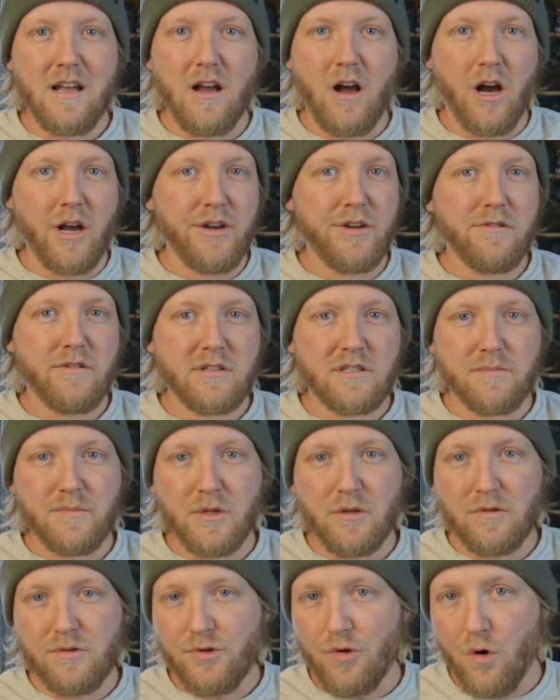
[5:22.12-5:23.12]

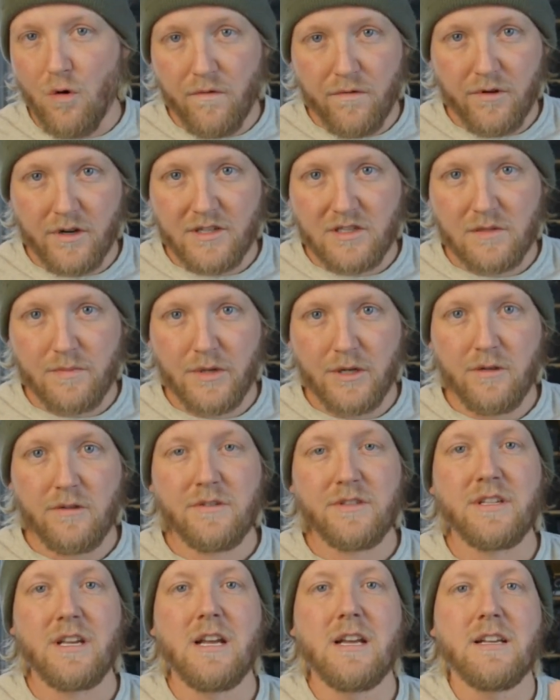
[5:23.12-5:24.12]
underexpose,
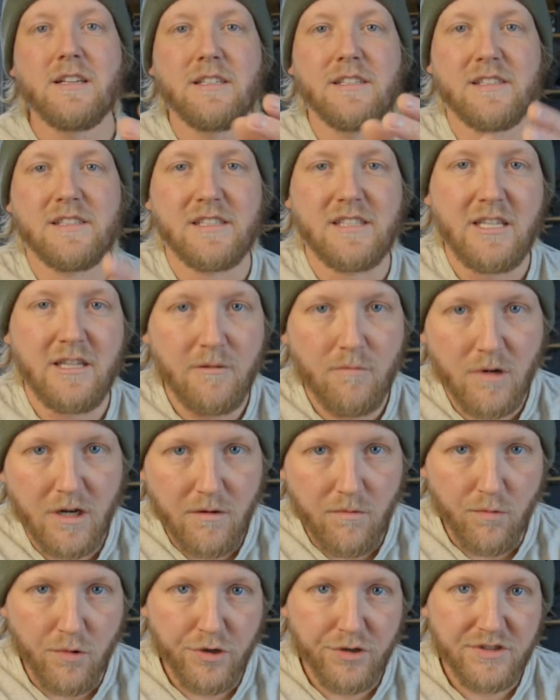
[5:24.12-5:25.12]
overexpose, see
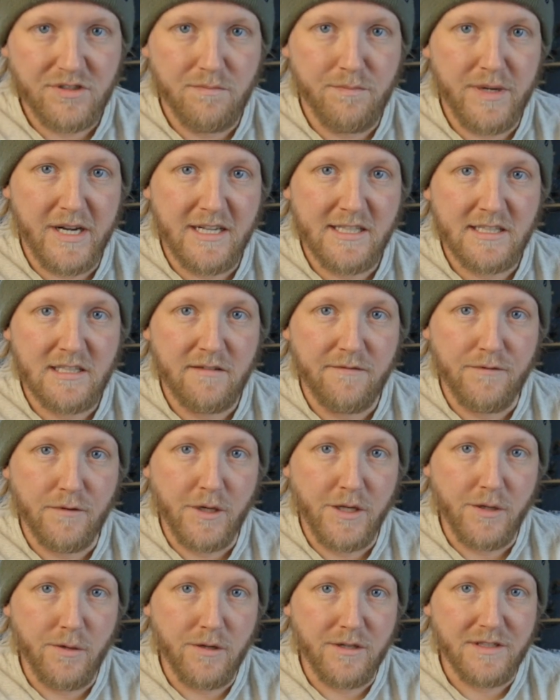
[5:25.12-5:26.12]
what works best for
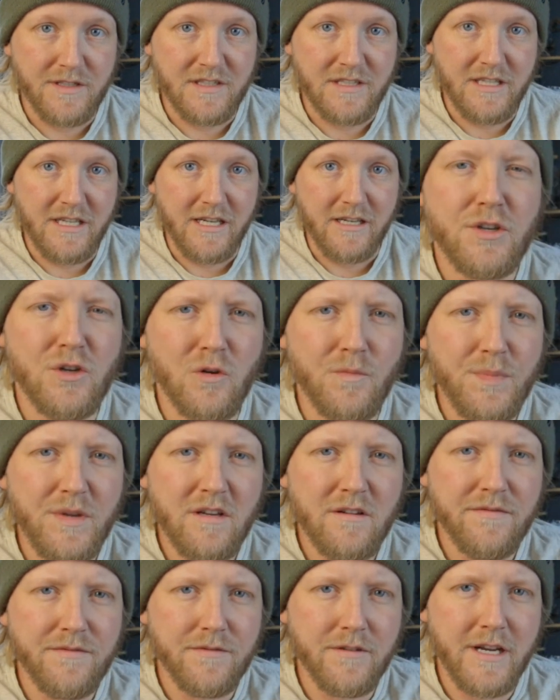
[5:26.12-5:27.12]
your scene. Don't be
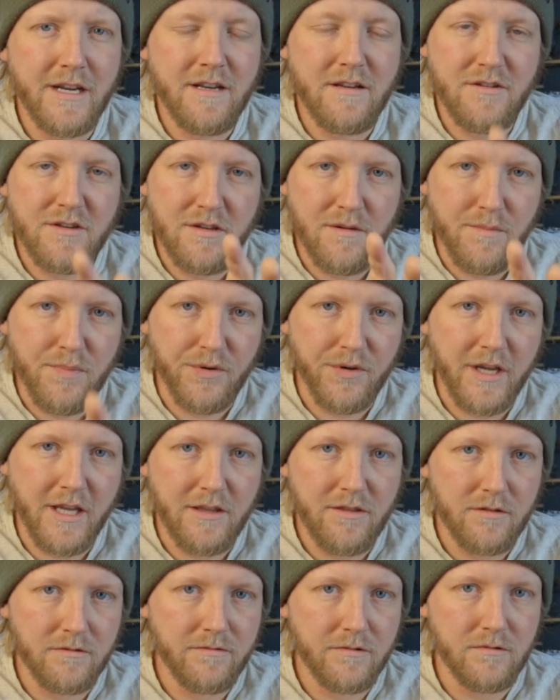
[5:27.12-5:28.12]
afraid to
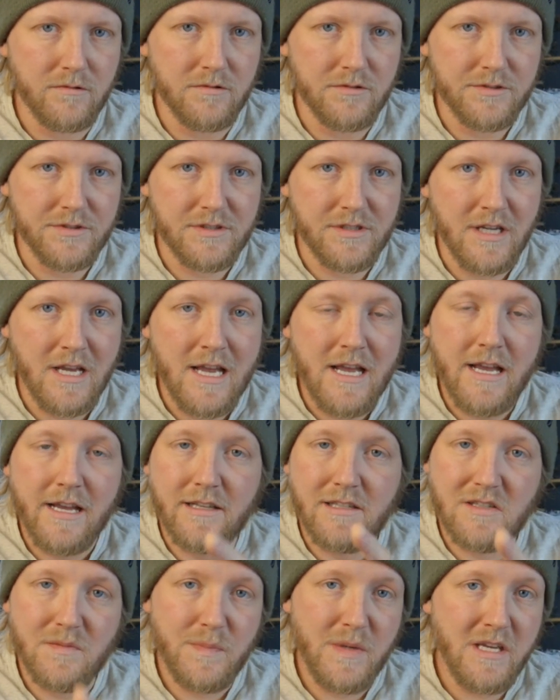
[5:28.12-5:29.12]
break the rules.
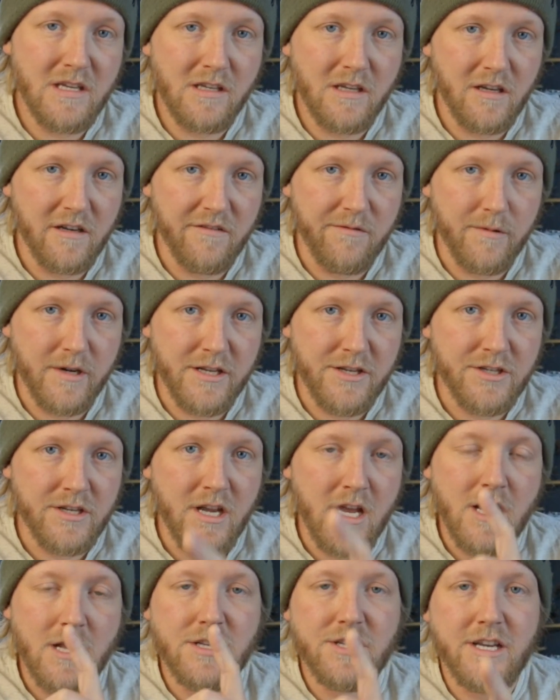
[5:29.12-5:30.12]
And speaking of
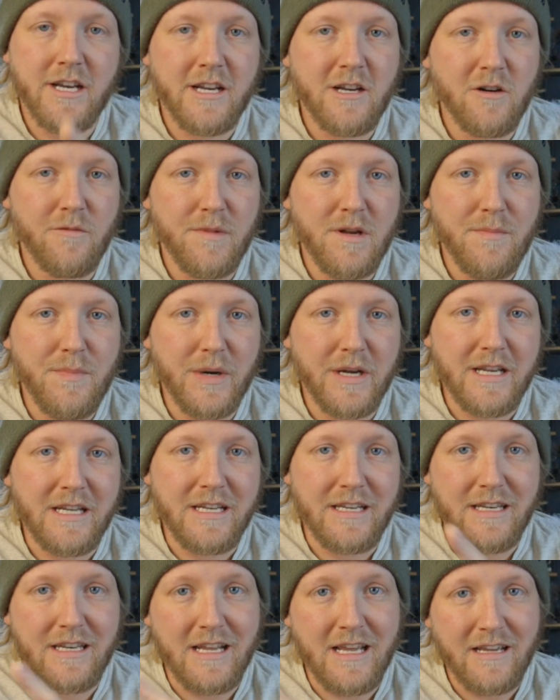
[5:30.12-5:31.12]
which, check out my buddy
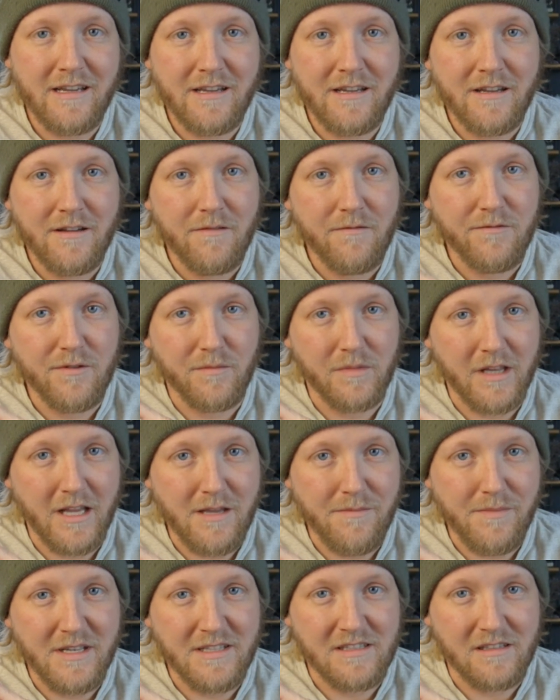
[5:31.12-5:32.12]
Nick from
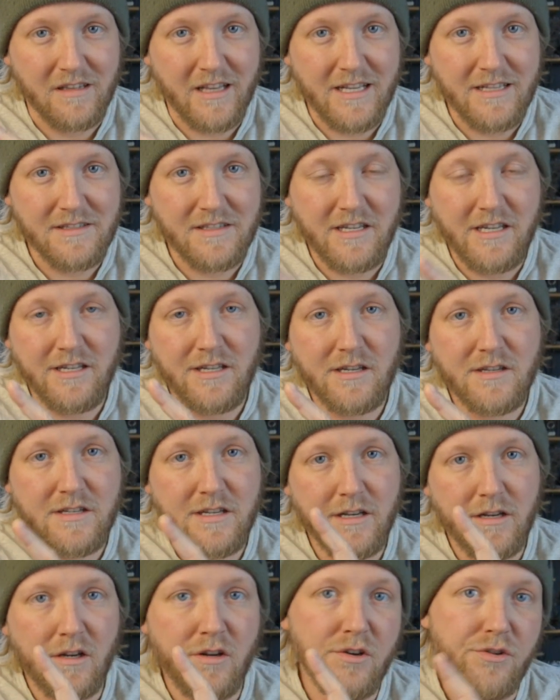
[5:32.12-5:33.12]
Light Meets Lens. He just
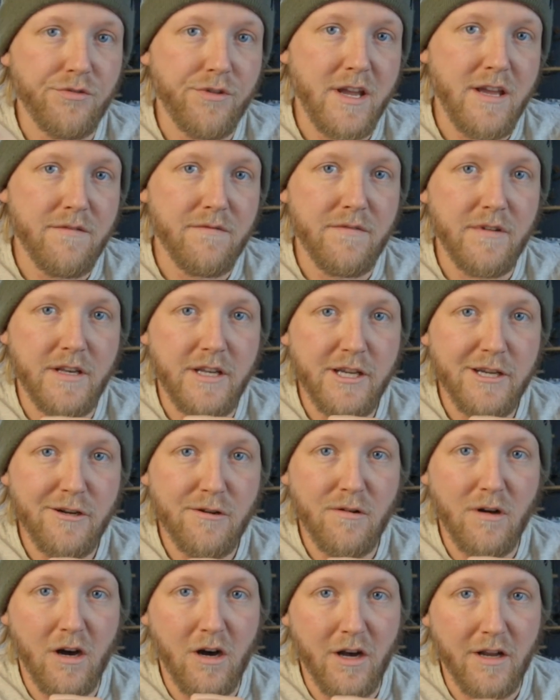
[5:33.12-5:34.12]
did a great
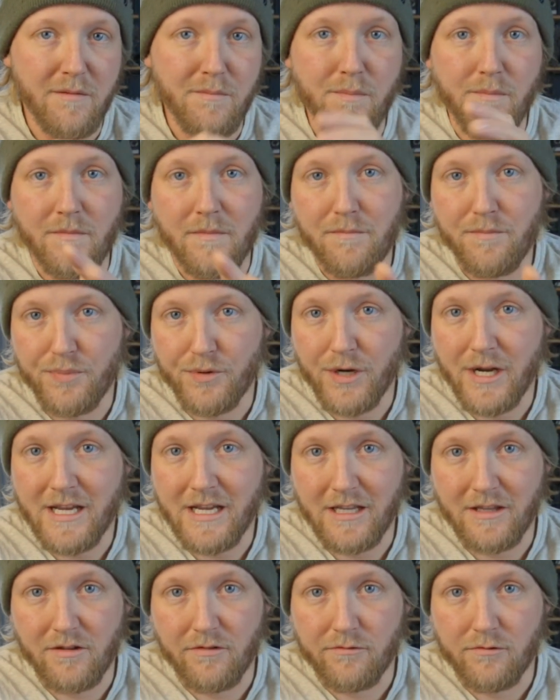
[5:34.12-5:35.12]
video on
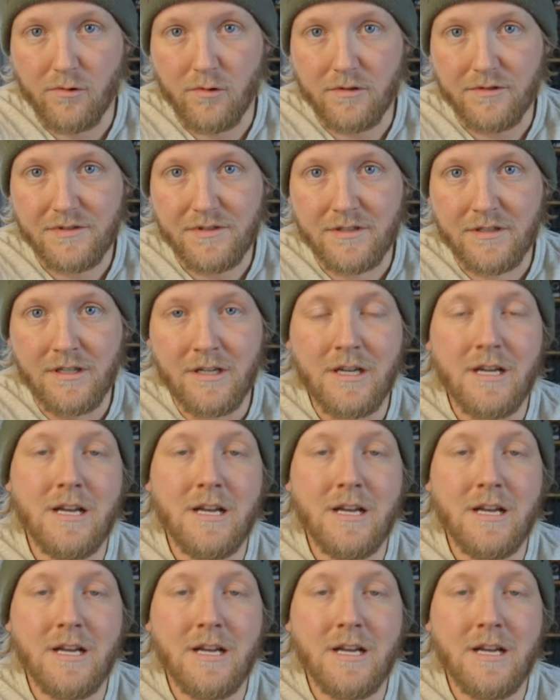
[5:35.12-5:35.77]
breaking the rules.